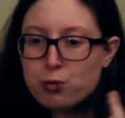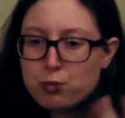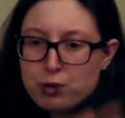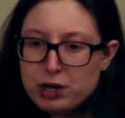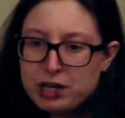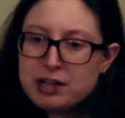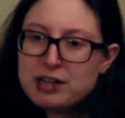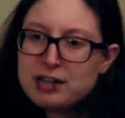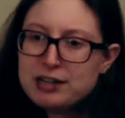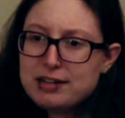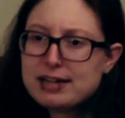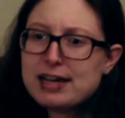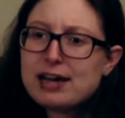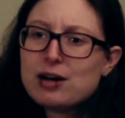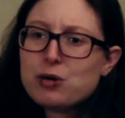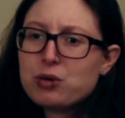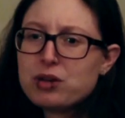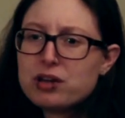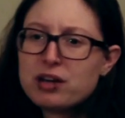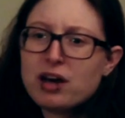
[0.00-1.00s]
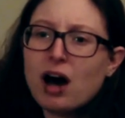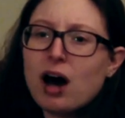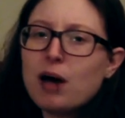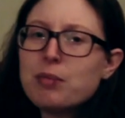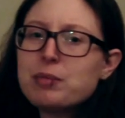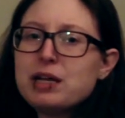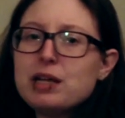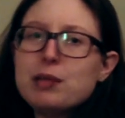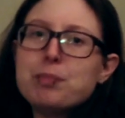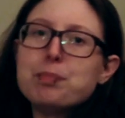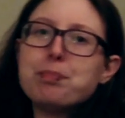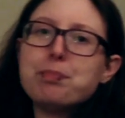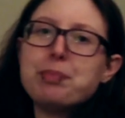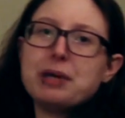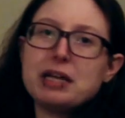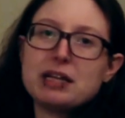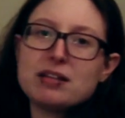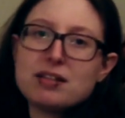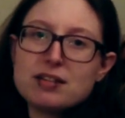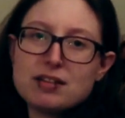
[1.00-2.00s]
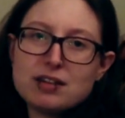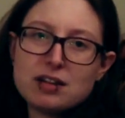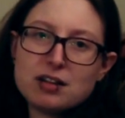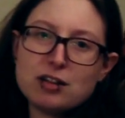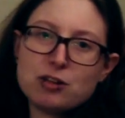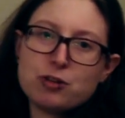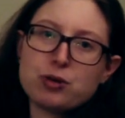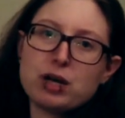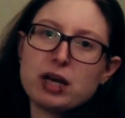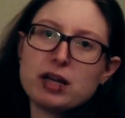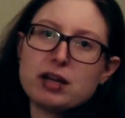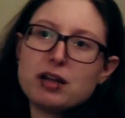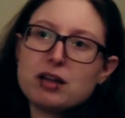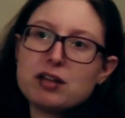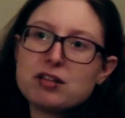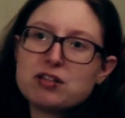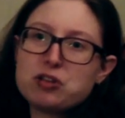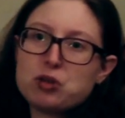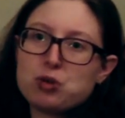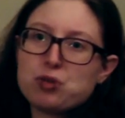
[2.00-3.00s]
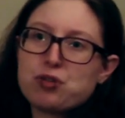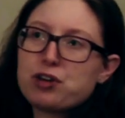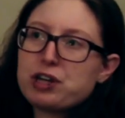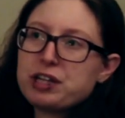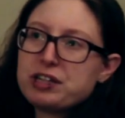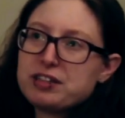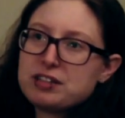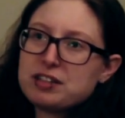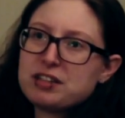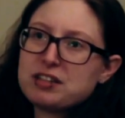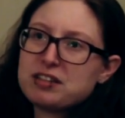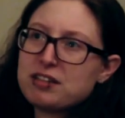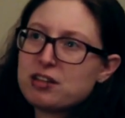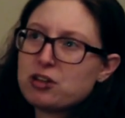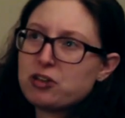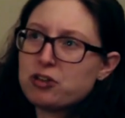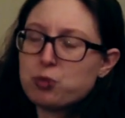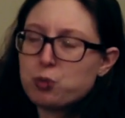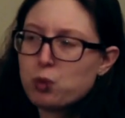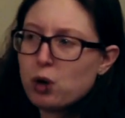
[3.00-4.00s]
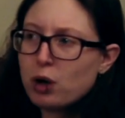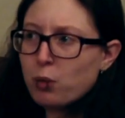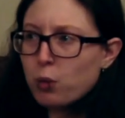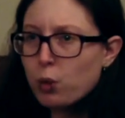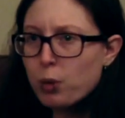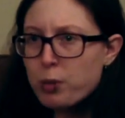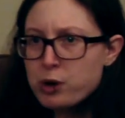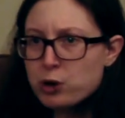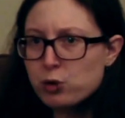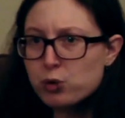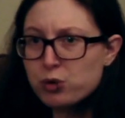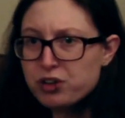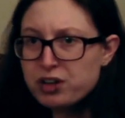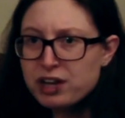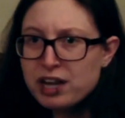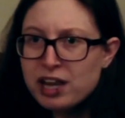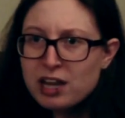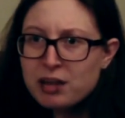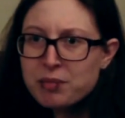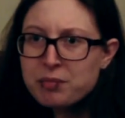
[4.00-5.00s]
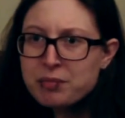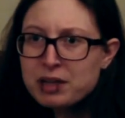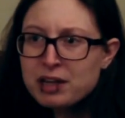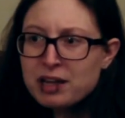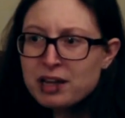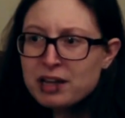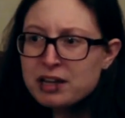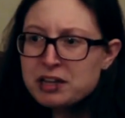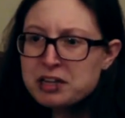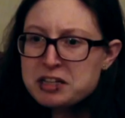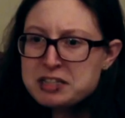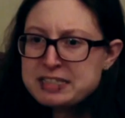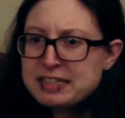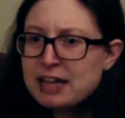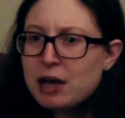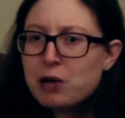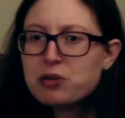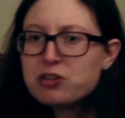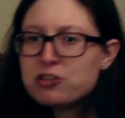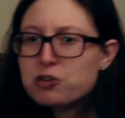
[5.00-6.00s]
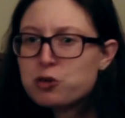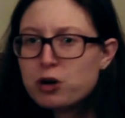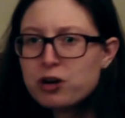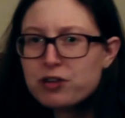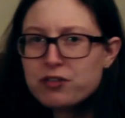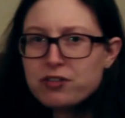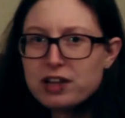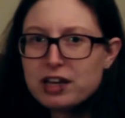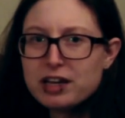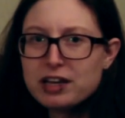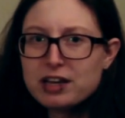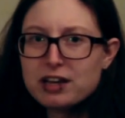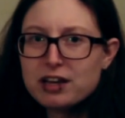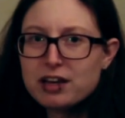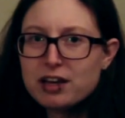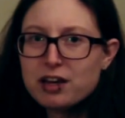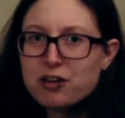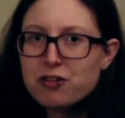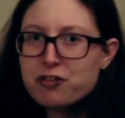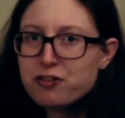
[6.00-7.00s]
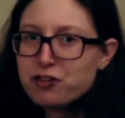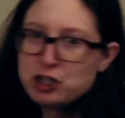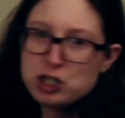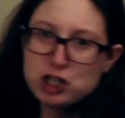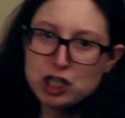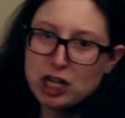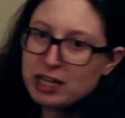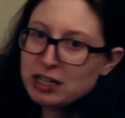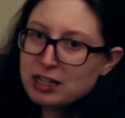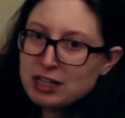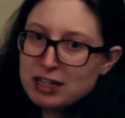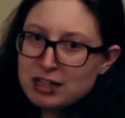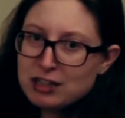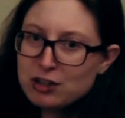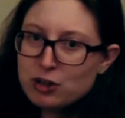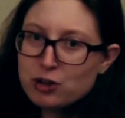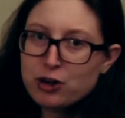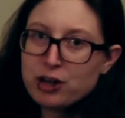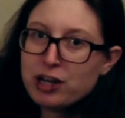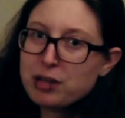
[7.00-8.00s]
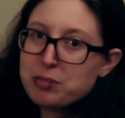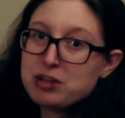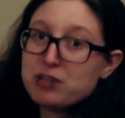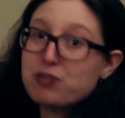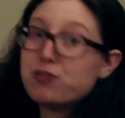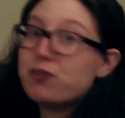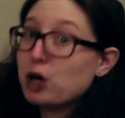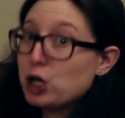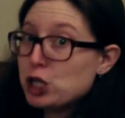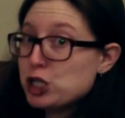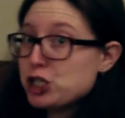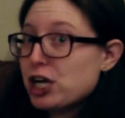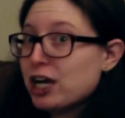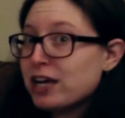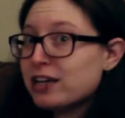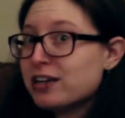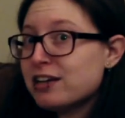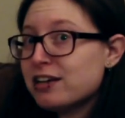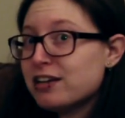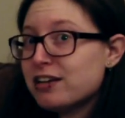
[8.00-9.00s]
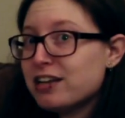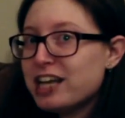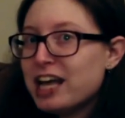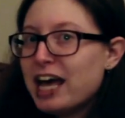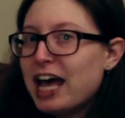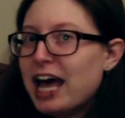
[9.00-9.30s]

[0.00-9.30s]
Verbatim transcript: written down comedy bits in his writing. So, for instance, there's one woman whose name sounds sort of like vagina. Her name is Vargina.